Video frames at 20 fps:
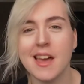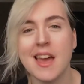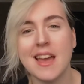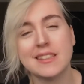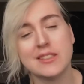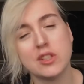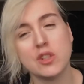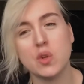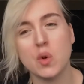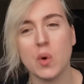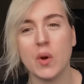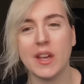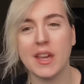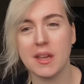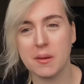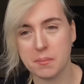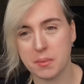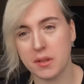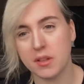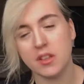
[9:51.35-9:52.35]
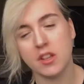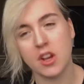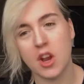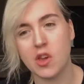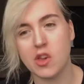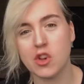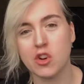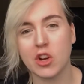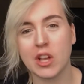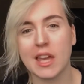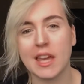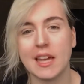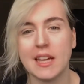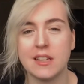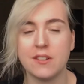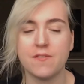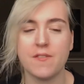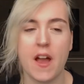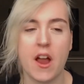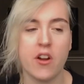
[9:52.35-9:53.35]
it's annoying, but, you know, you're a kid,
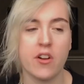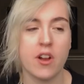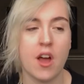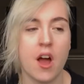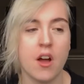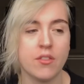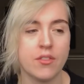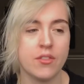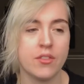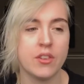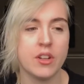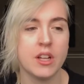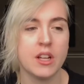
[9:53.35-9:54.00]
fair enough.